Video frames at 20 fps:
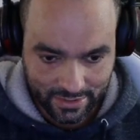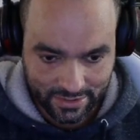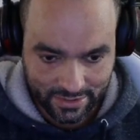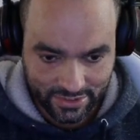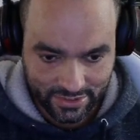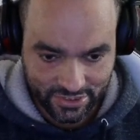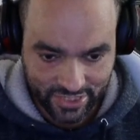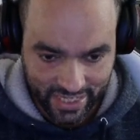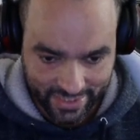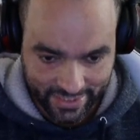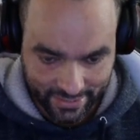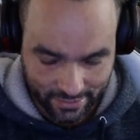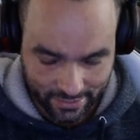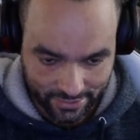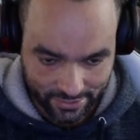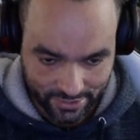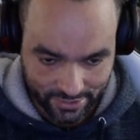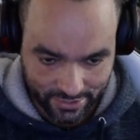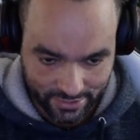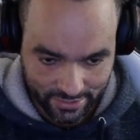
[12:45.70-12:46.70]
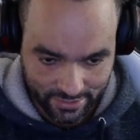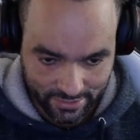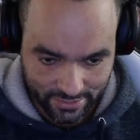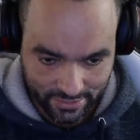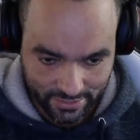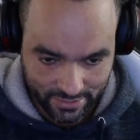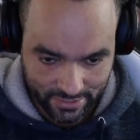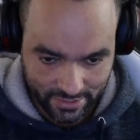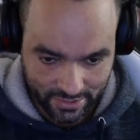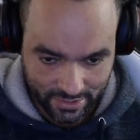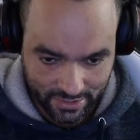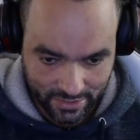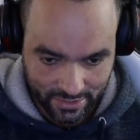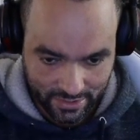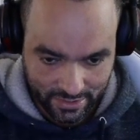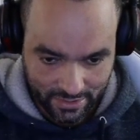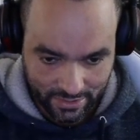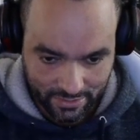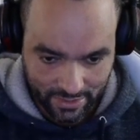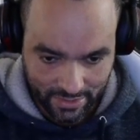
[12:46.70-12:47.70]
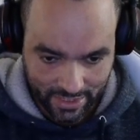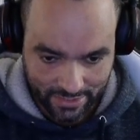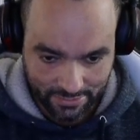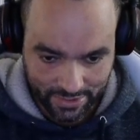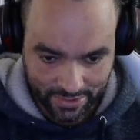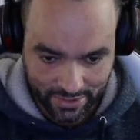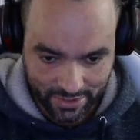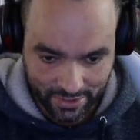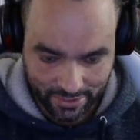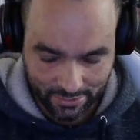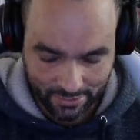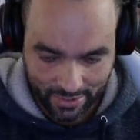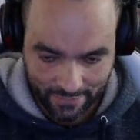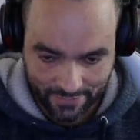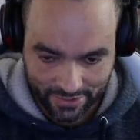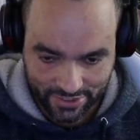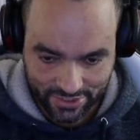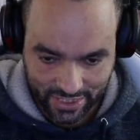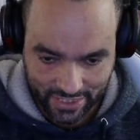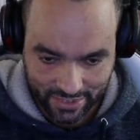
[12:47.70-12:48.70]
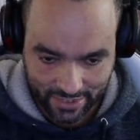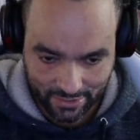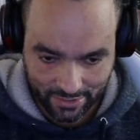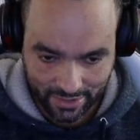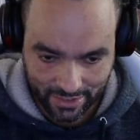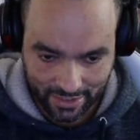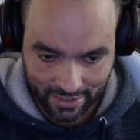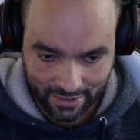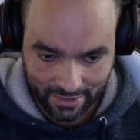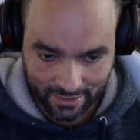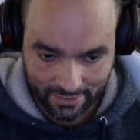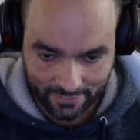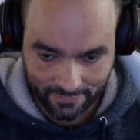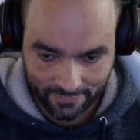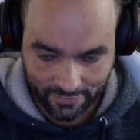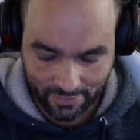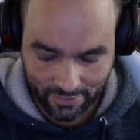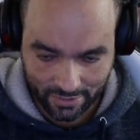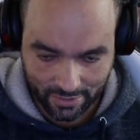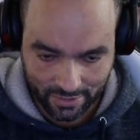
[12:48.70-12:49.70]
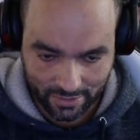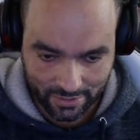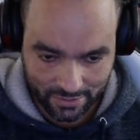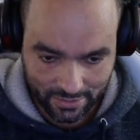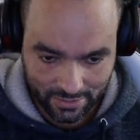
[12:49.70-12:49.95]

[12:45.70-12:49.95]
channels, right? Because we have a channel here for